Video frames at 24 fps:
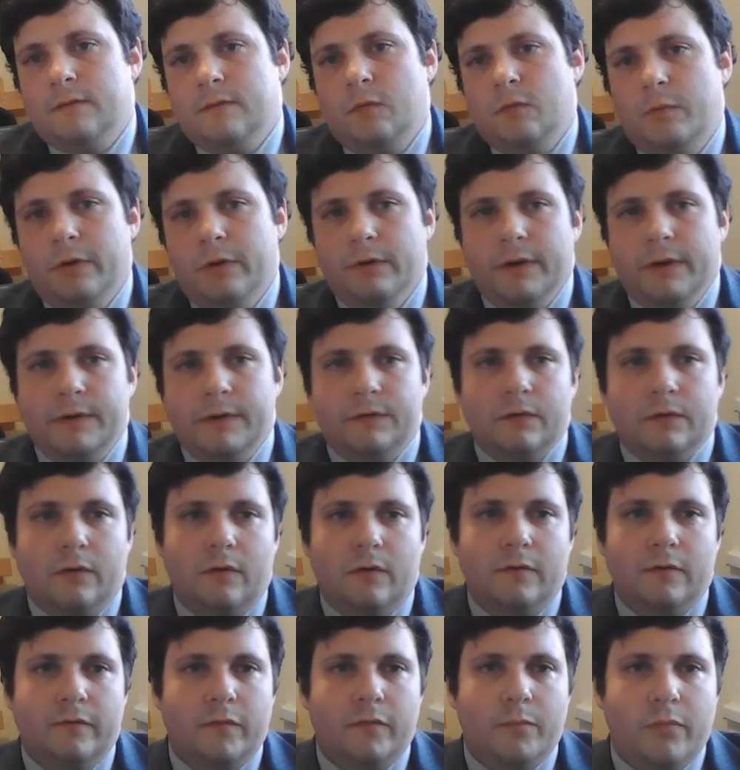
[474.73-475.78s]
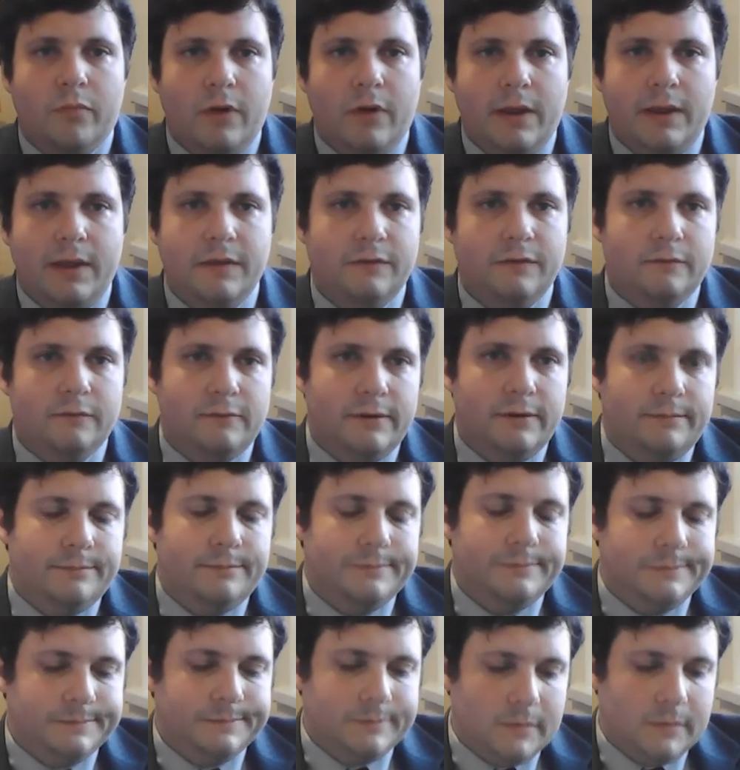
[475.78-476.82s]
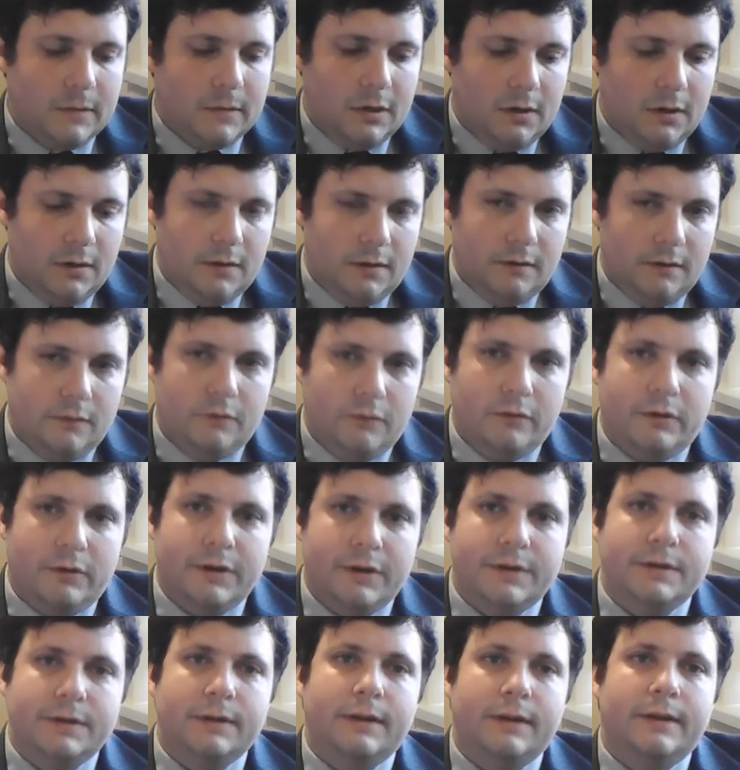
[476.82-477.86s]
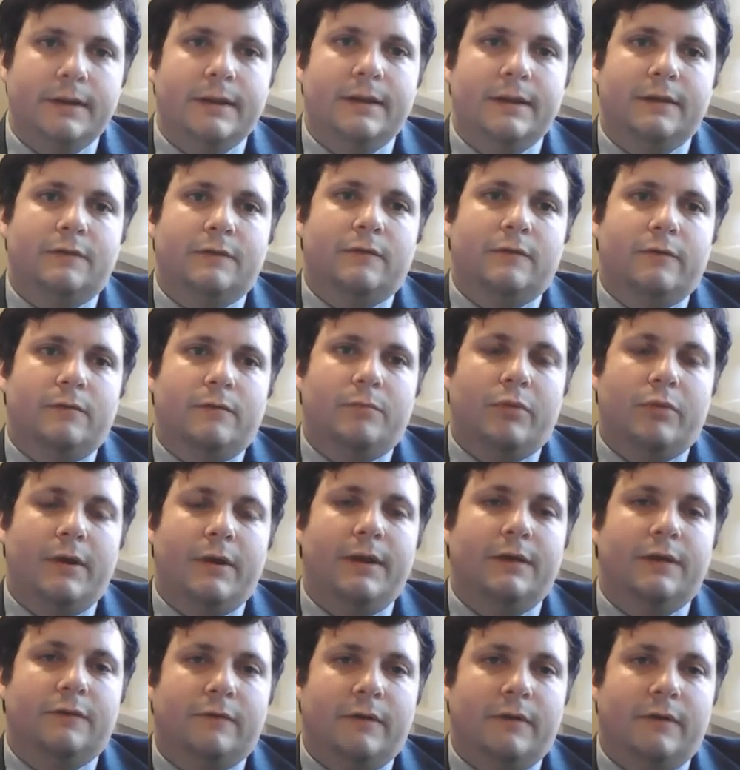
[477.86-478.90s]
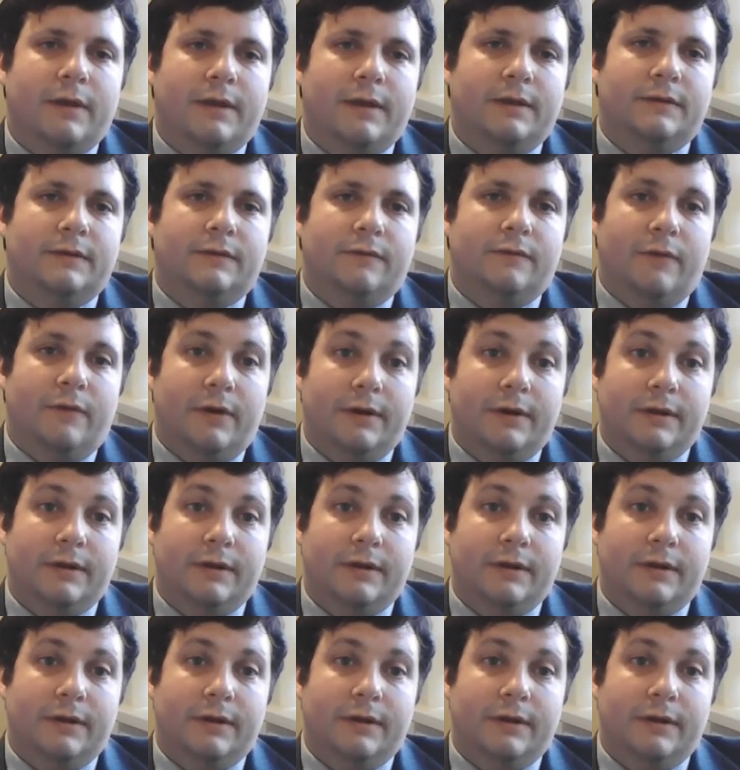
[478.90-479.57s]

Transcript: periods of prehistory. And traditionally, prehistory is divided